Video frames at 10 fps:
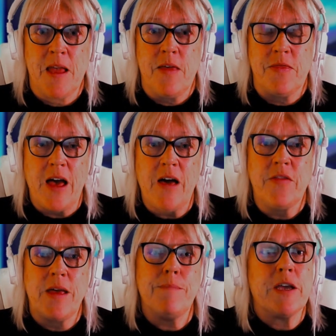That
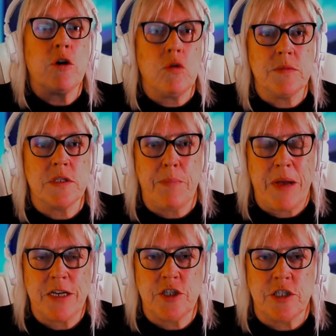then becomes the
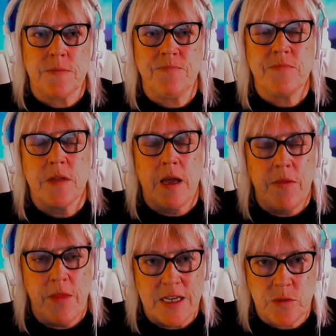passion,
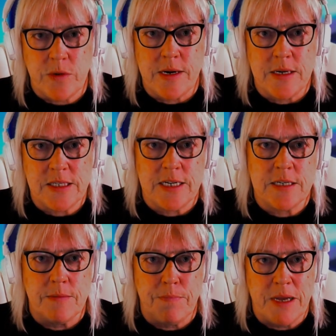and that's where I
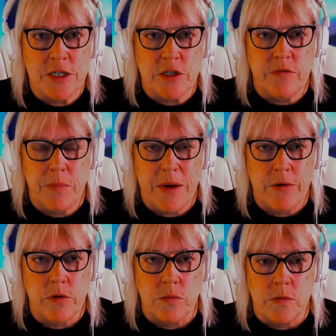stand. I'm passionate for the
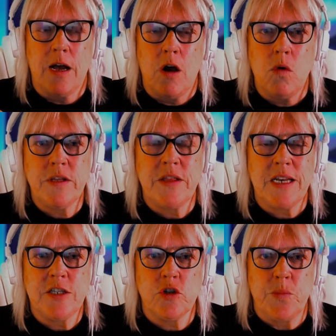paranormal. Only the
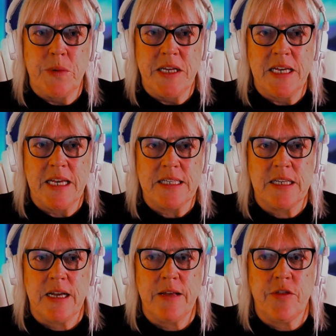last couple of years
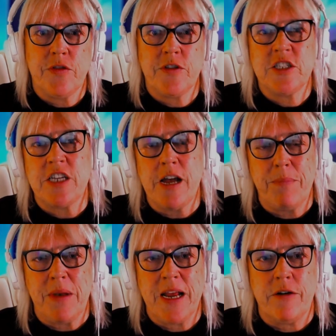I started
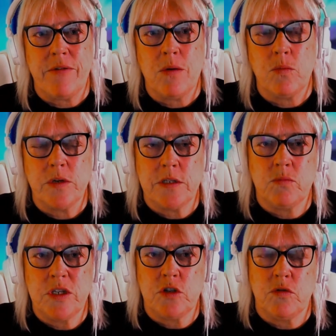playing around
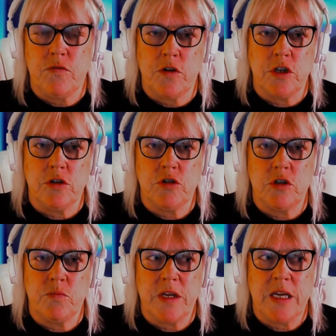with stuff on
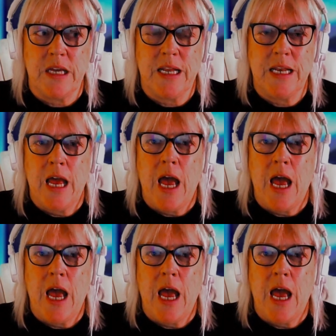YouTube thinking,